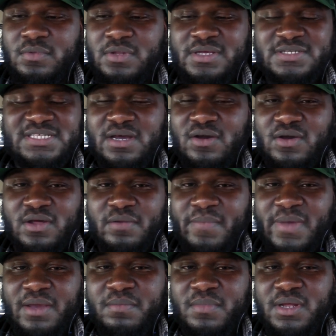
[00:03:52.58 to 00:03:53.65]
they're still gonna
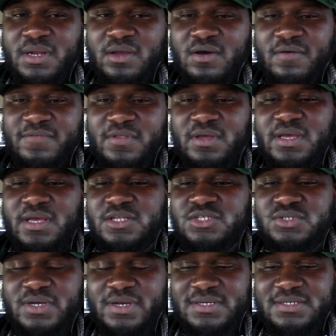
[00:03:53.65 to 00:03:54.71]
make money off the
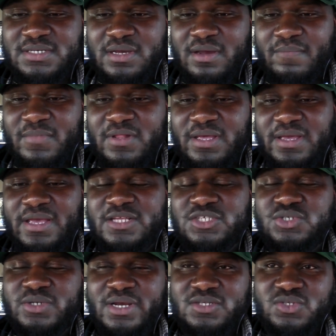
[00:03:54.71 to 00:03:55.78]
interest. The
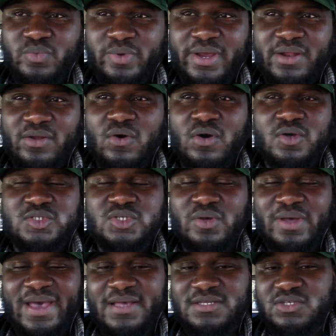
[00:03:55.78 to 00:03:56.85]
interest rate also
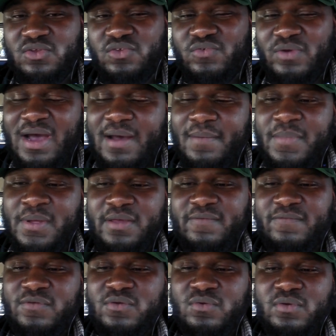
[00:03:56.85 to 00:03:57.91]
has to drop
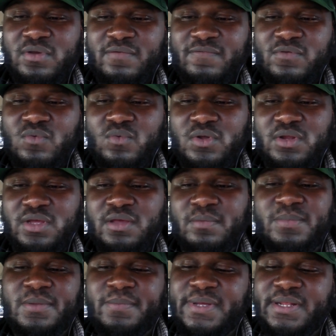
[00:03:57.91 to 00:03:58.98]
if you want to
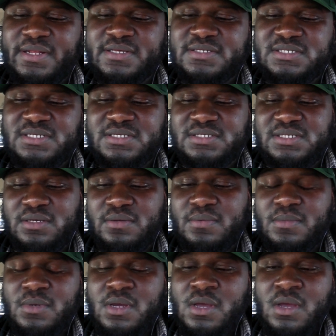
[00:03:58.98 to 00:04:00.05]
implement this system.
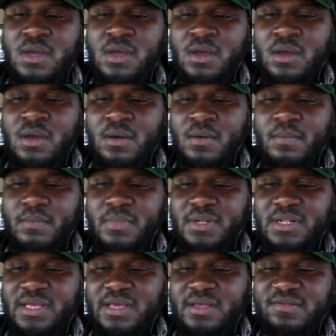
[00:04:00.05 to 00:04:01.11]
But
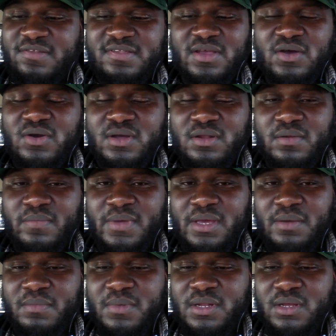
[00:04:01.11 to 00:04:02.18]
they're still gonna
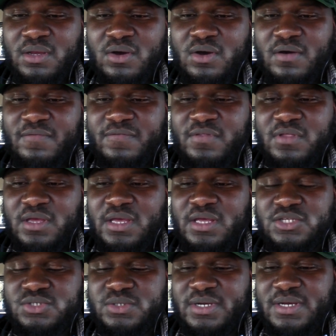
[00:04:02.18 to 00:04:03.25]
make money off the
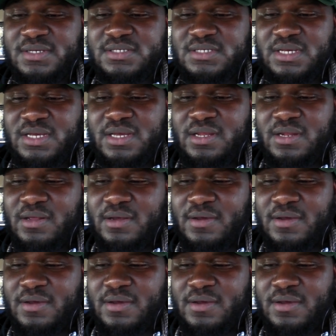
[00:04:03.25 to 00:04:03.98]
interest, and